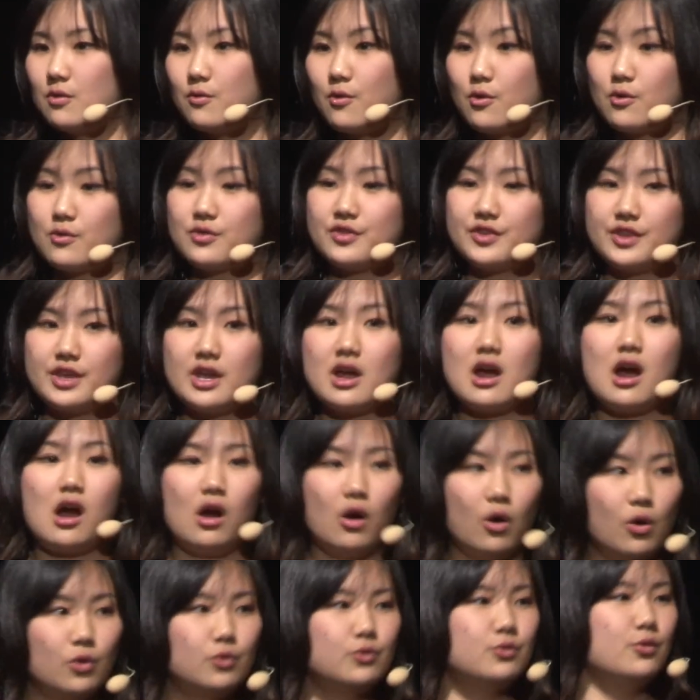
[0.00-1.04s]
for their
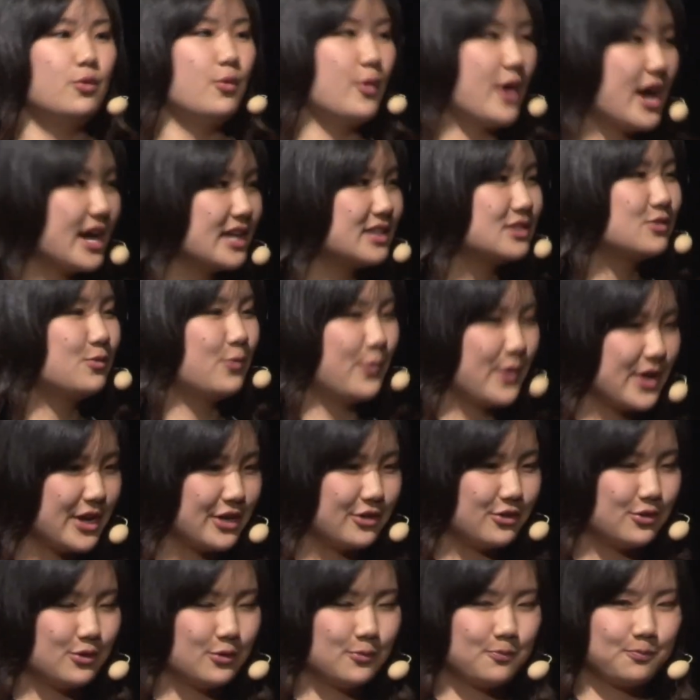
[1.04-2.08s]
own rice
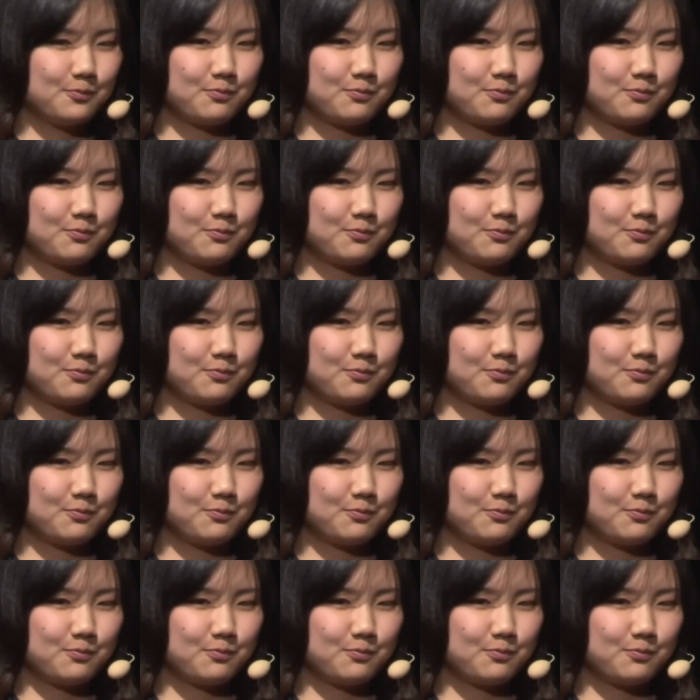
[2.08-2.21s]
field